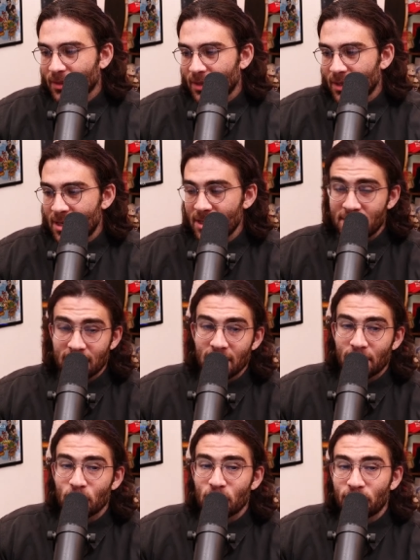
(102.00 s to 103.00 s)
He's
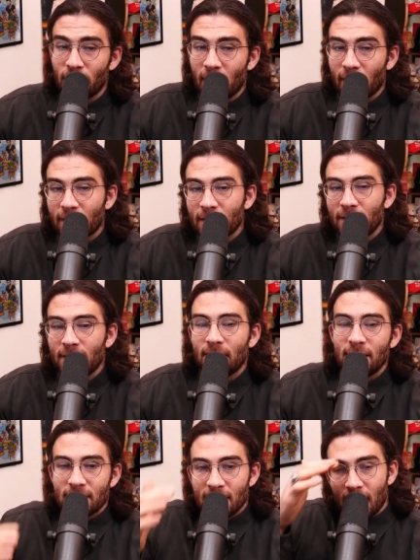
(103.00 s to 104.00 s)
sick as fuck.
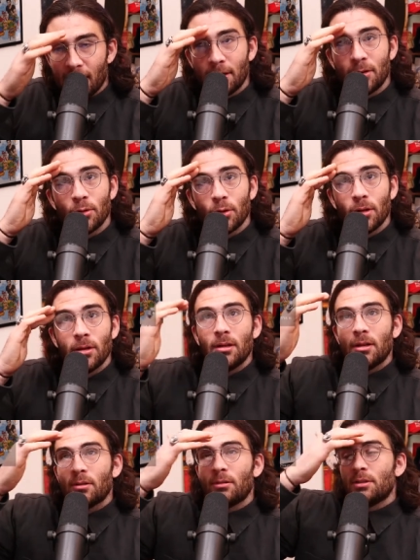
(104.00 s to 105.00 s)
He's kind of cool,
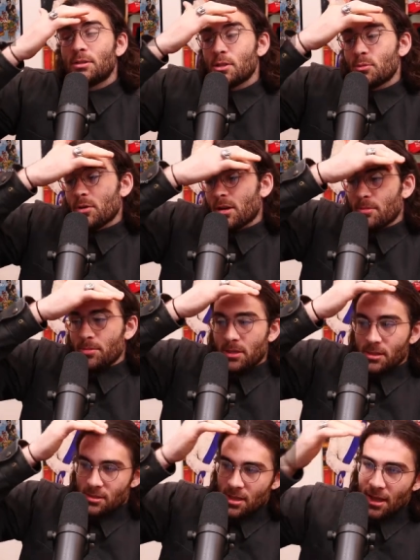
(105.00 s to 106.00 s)
which is weird
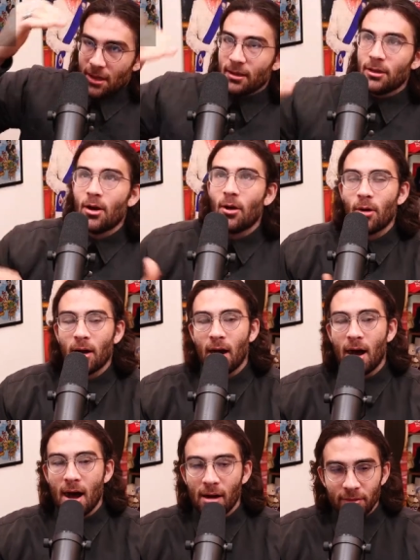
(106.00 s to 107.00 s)
because, like, you know,
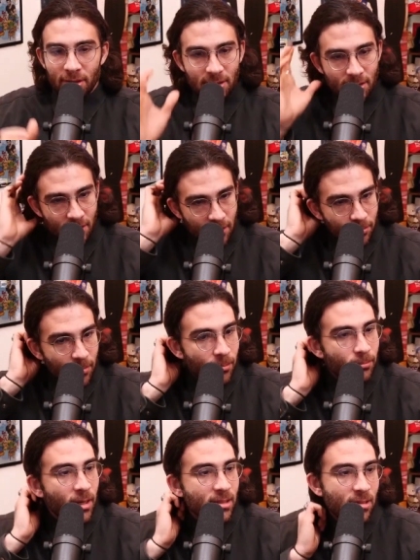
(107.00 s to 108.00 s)
obviously
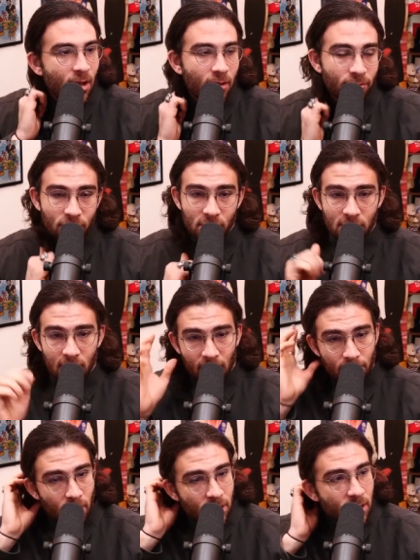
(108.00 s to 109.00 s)
myself, just
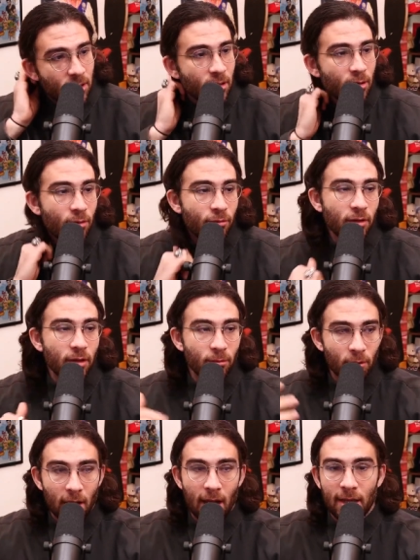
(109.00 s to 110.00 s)
like Monkey D. Luffy,
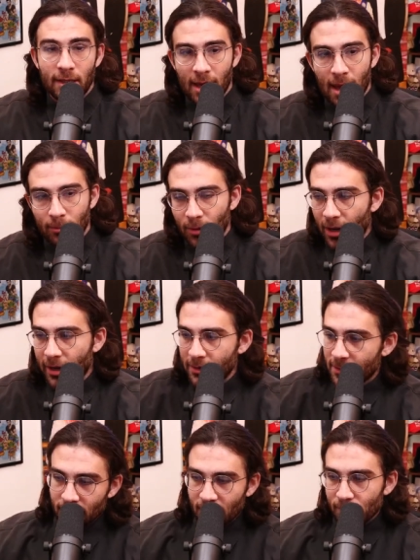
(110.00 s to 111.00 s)
we're A C A B, right?
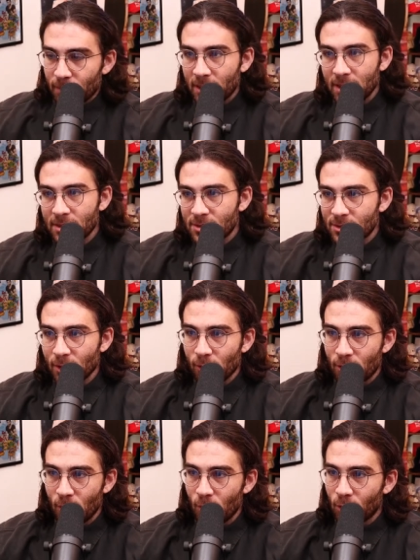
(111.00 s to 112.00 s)
But he is so
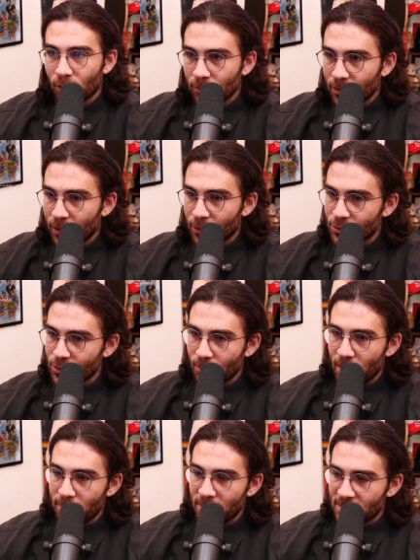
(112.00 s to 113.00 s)
cool, you know? So
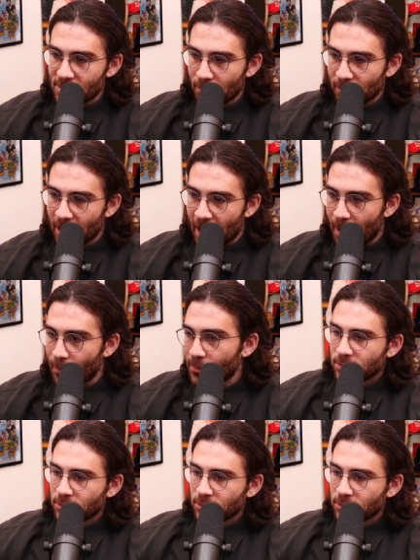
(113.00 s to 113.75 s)
maybe some cab.